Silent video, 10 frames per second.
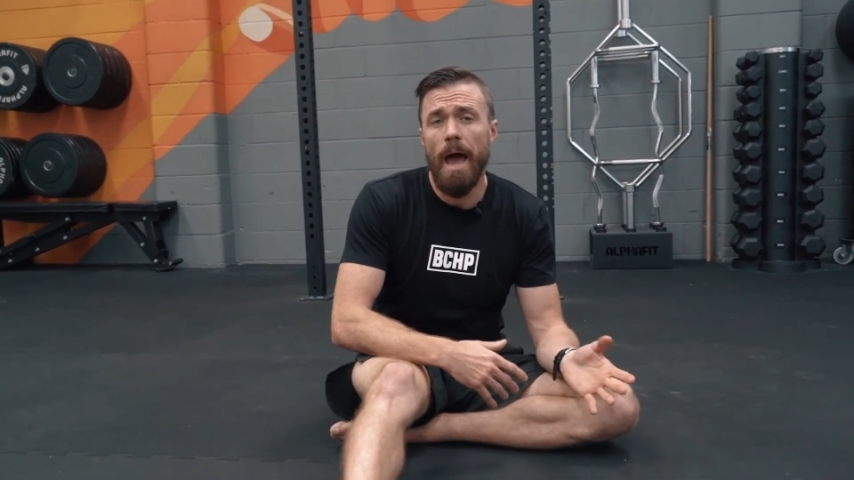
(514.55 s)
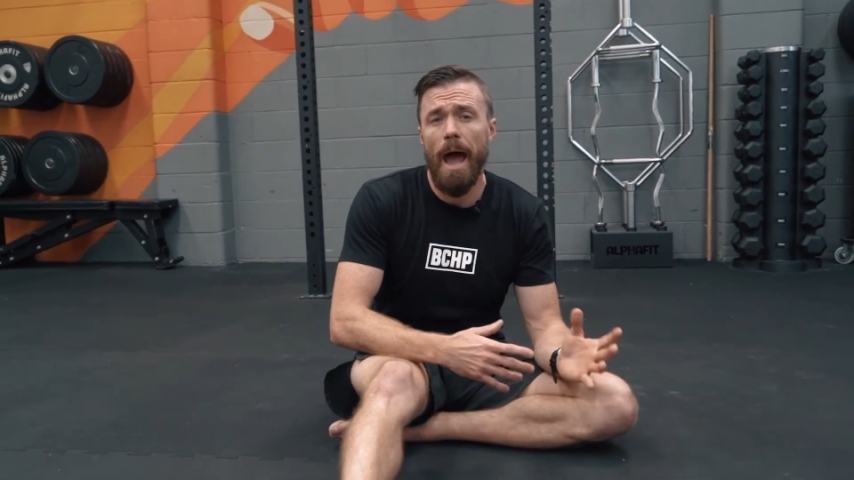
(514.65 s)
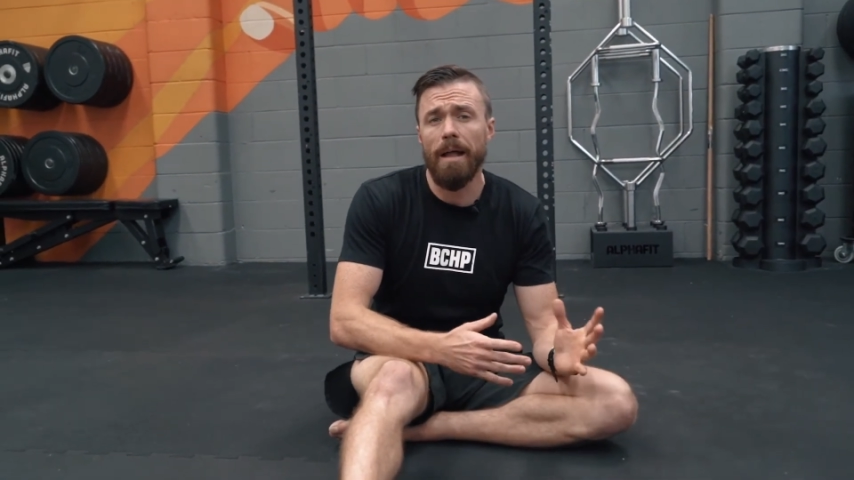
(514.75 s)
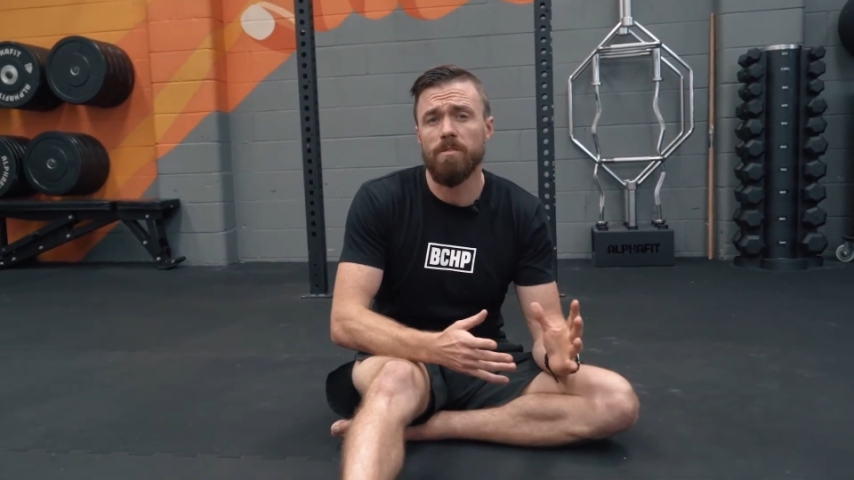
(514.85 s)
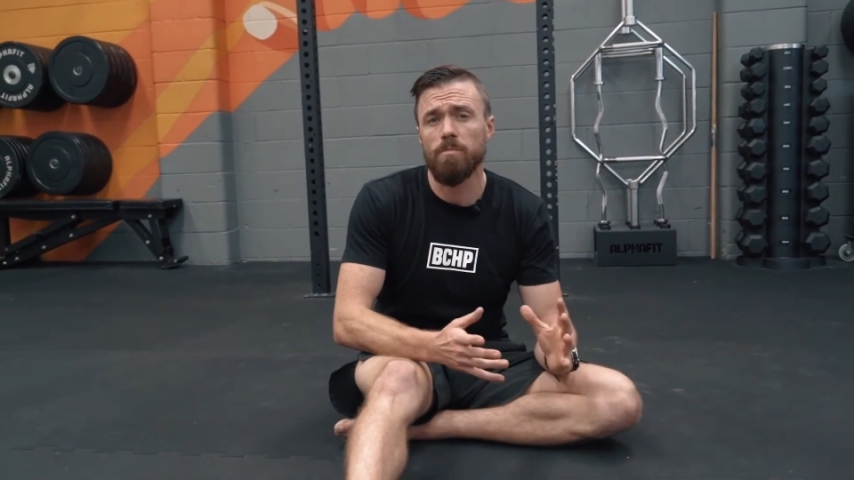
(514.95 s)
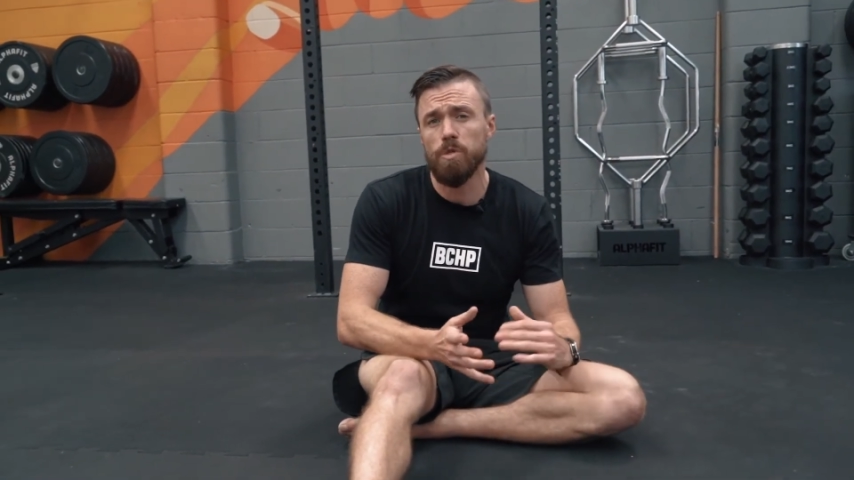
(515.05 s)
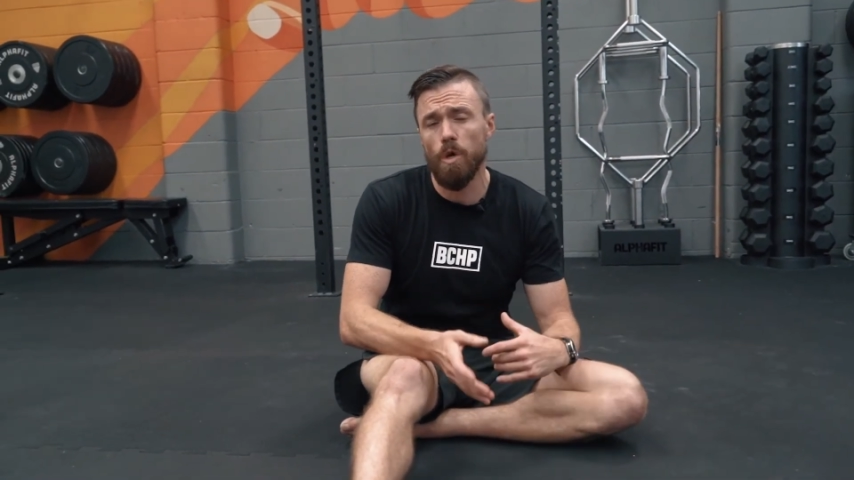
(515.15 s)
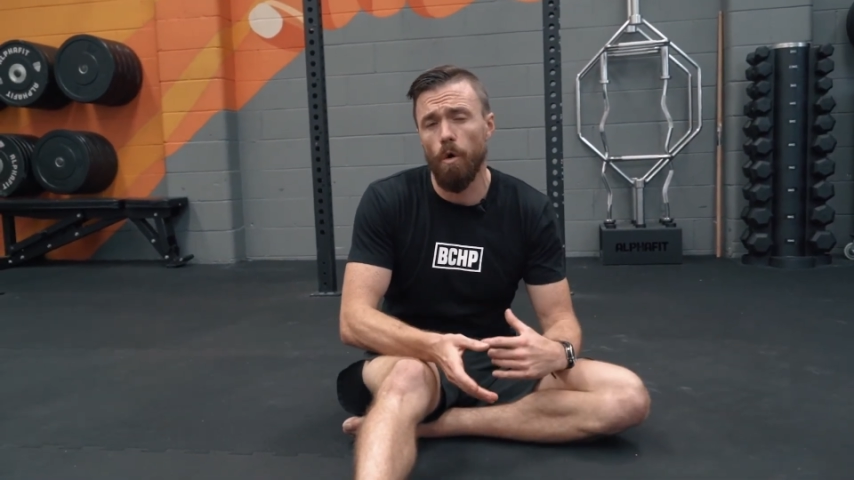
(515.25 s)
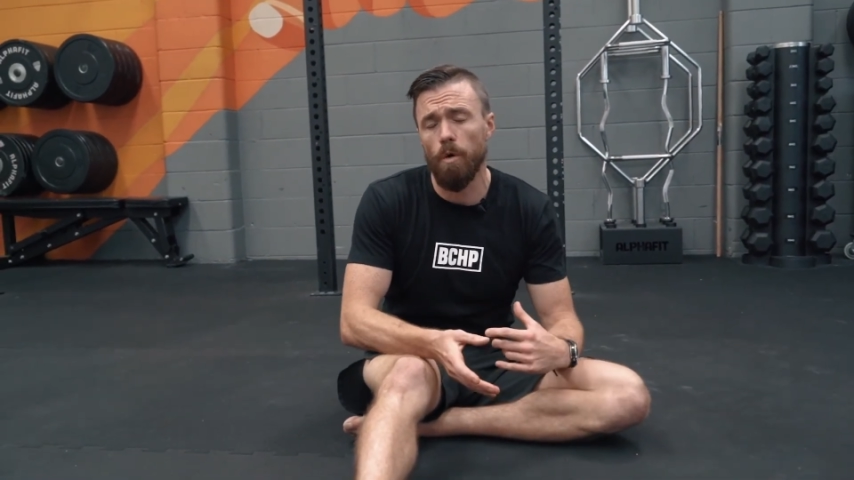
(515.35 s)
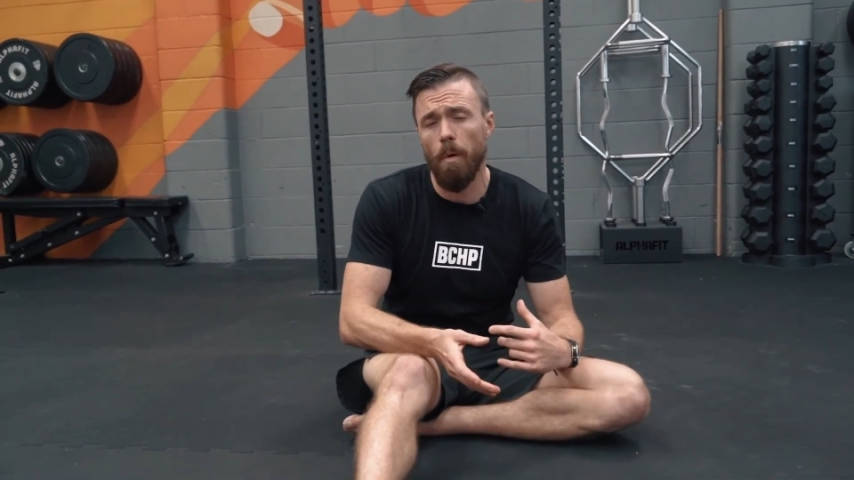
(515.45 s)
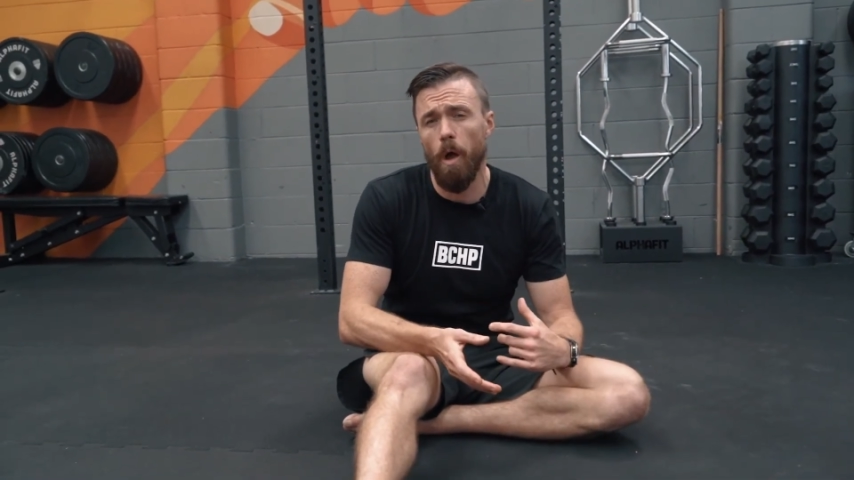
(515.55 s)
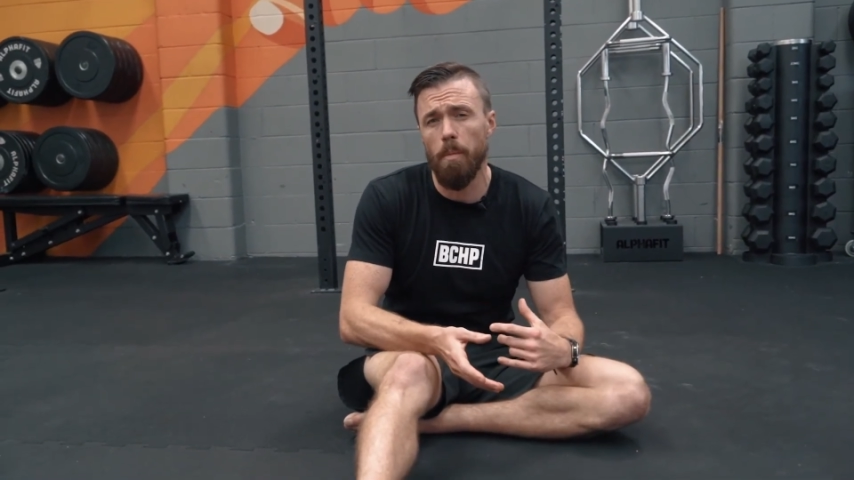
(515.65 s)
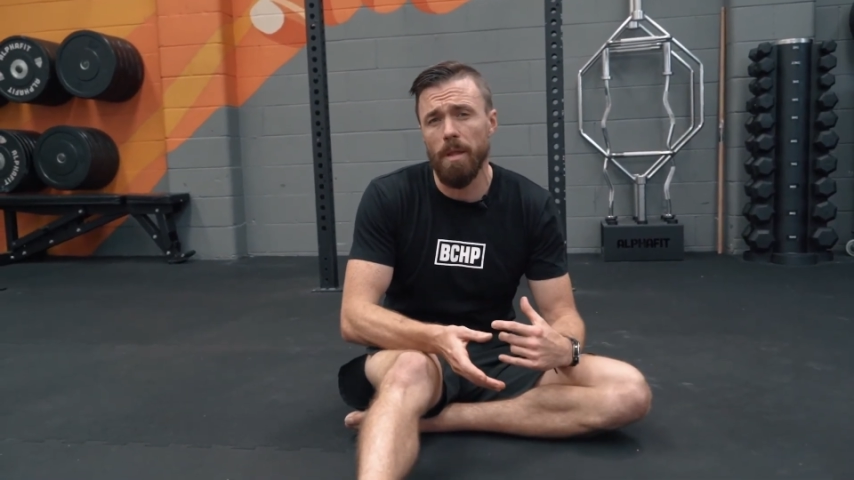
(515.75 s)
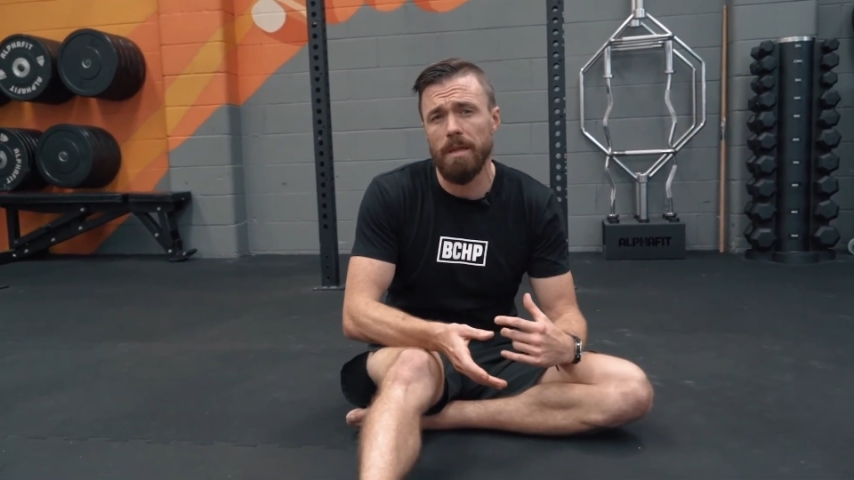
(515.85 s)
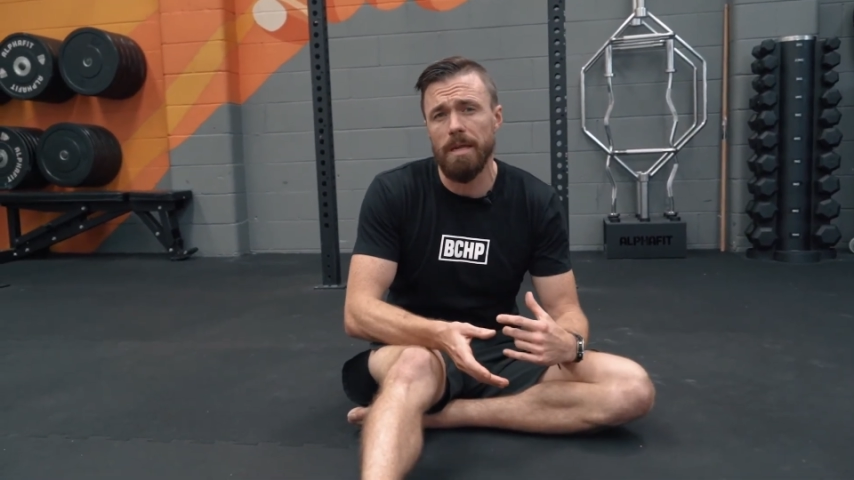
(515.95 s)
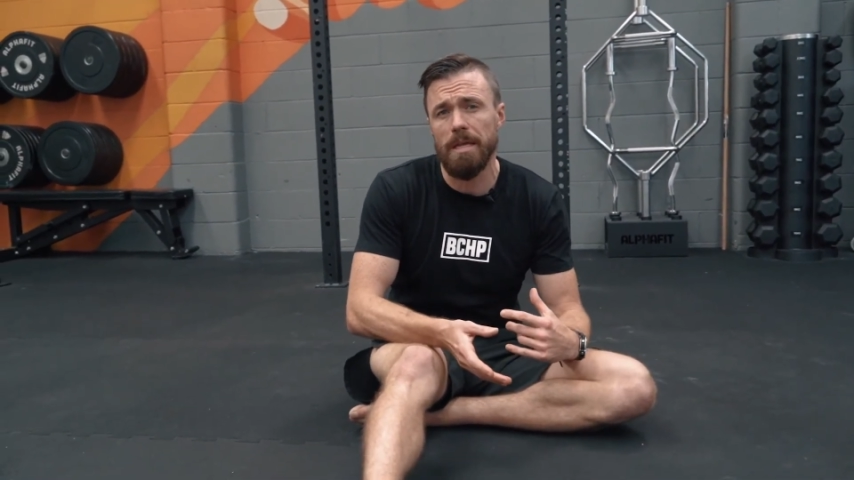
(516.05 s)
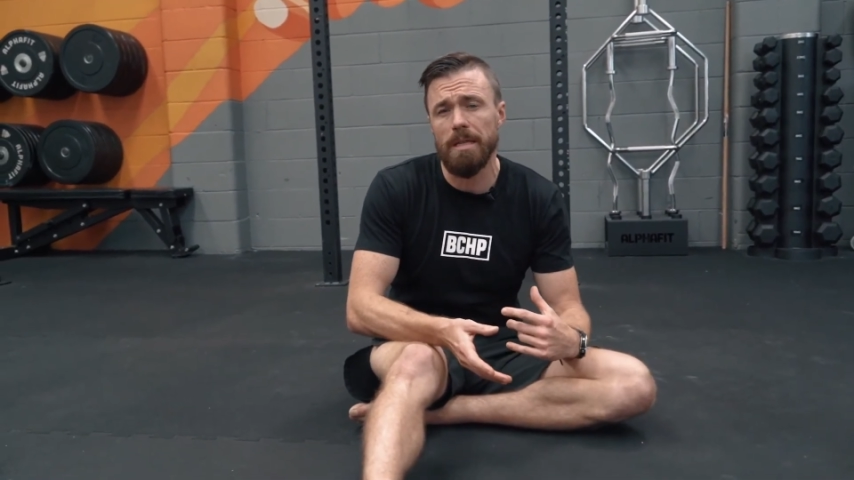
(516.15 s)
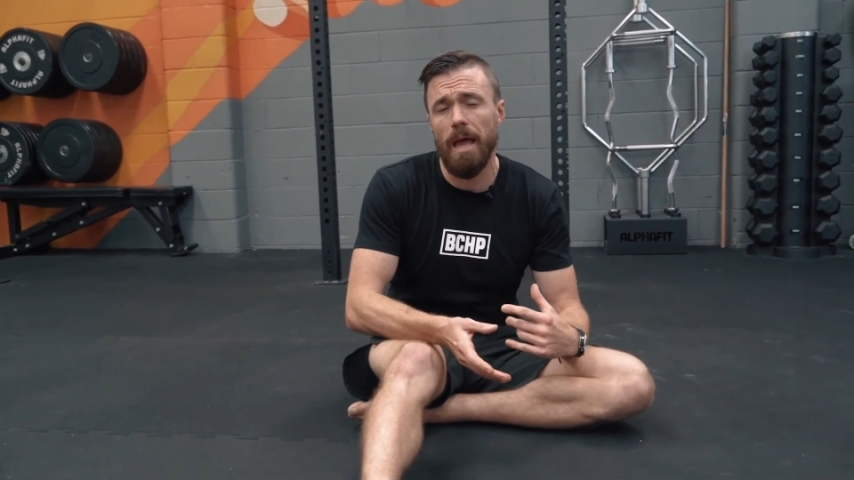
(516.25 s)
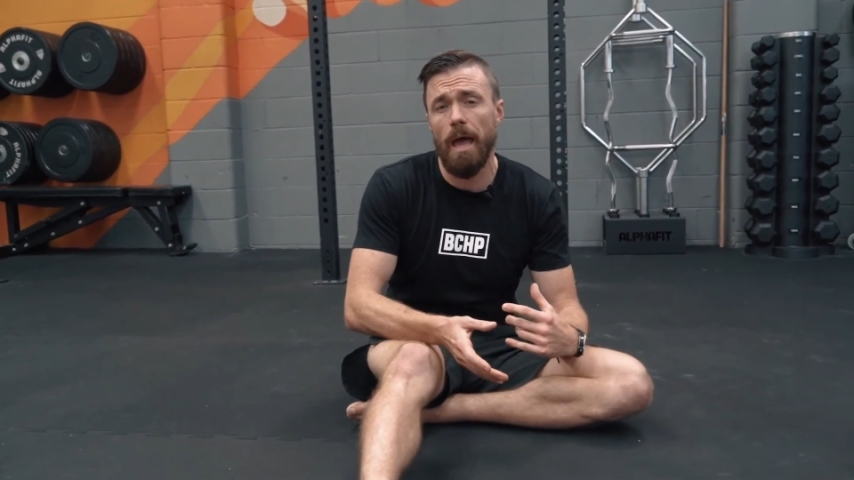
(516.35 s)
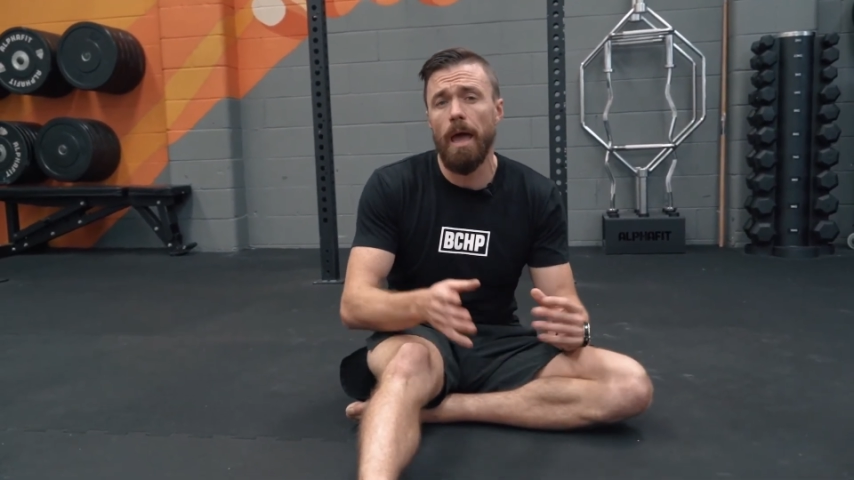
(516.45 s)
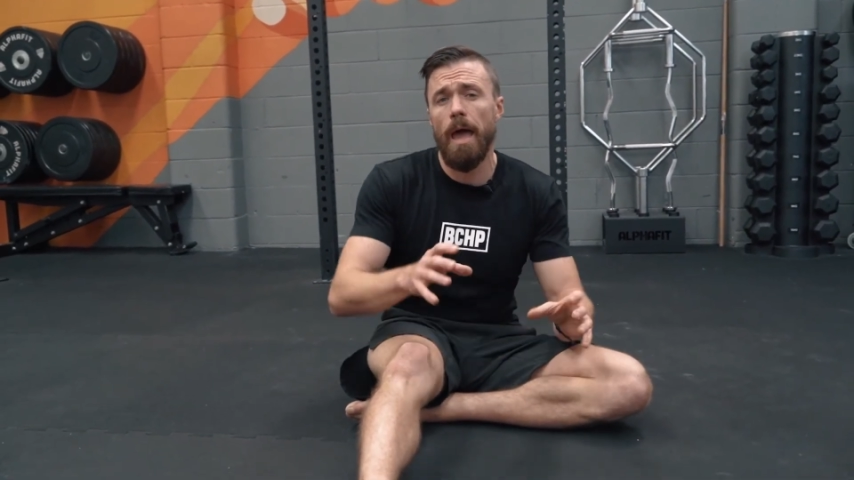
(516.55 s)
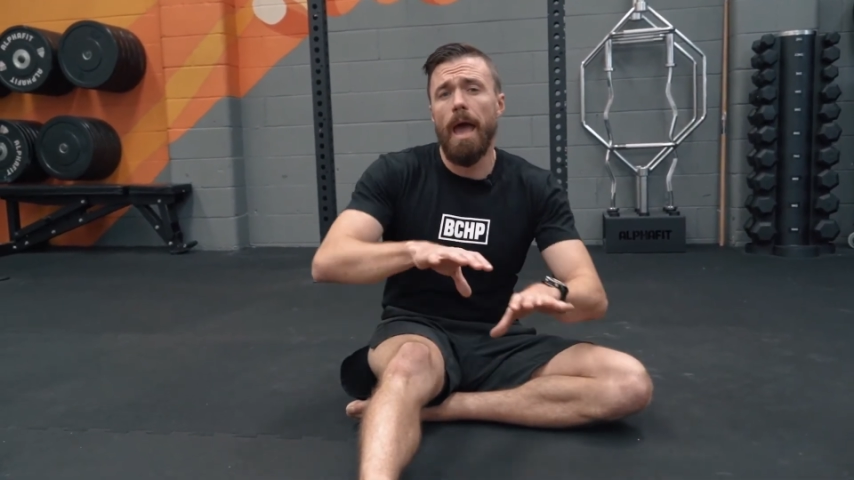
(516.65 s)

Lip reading: add some shoulder mobility in there,